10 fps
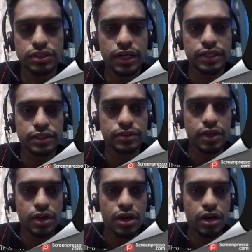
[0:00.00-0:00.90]
that is
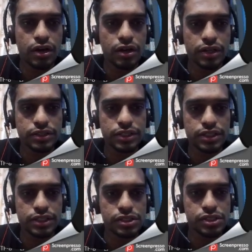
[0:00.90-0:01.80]
a
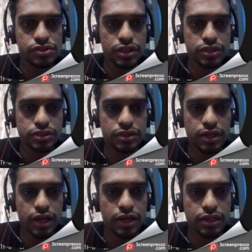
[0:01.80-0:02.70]
residential structure
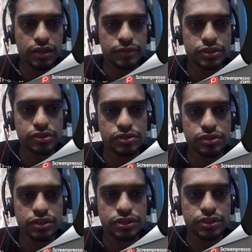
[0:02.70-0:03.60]
and a commercial
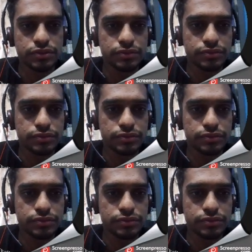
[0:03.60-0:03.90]
structure,